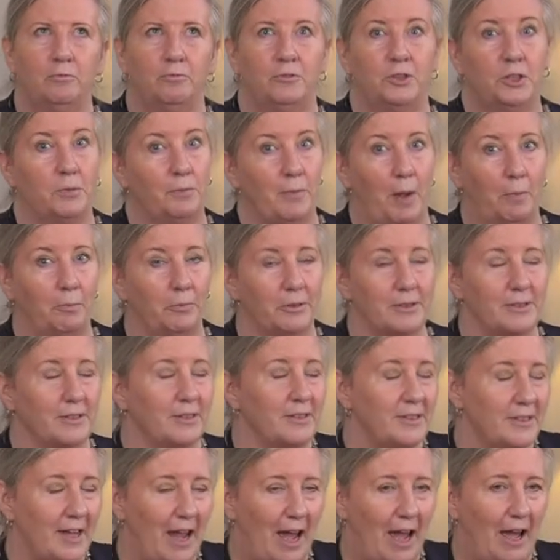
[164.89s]
to members of
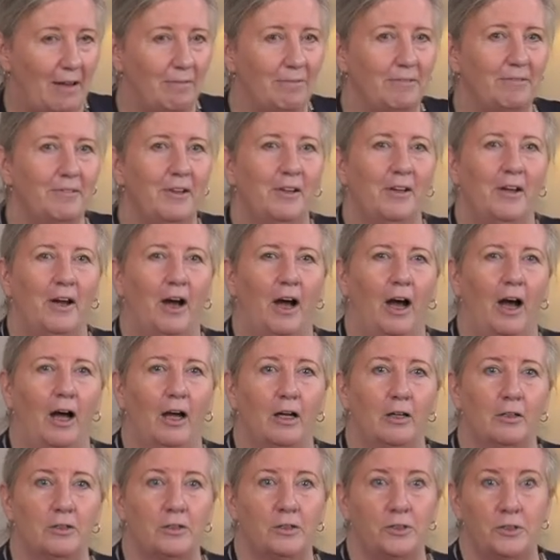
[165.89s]
staff,
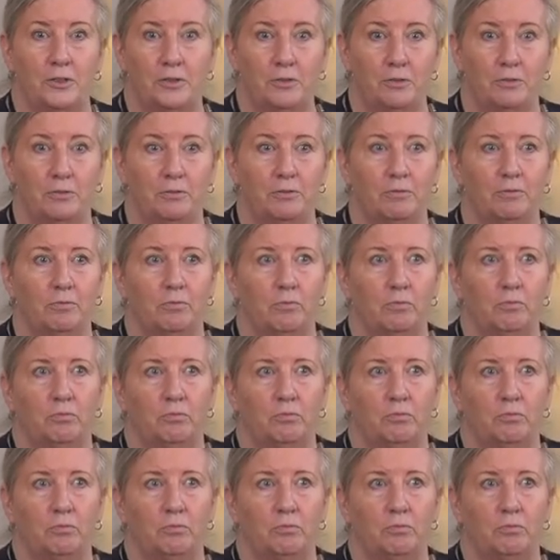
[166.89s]
to